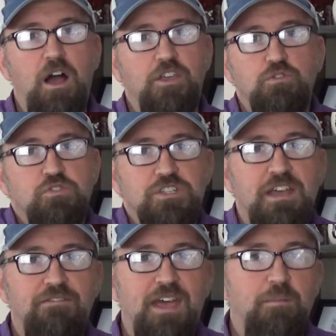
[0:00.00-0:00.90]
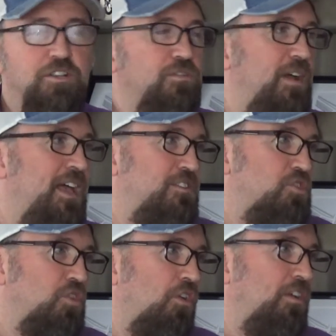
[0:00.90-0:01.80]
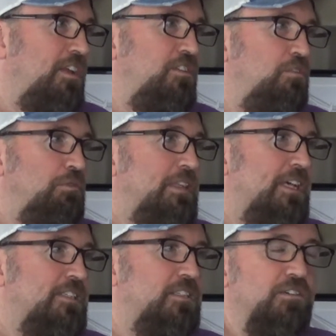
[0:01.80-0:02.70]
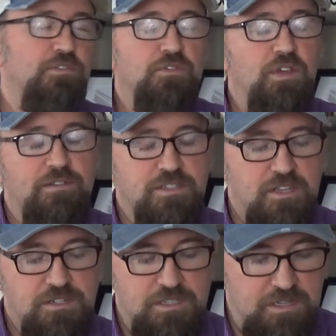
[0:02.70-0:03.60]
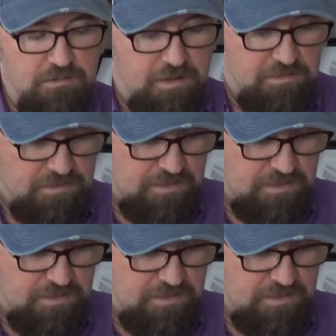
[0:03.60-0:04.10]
You just have that much of a head start in doing that stuff if you have a session zero.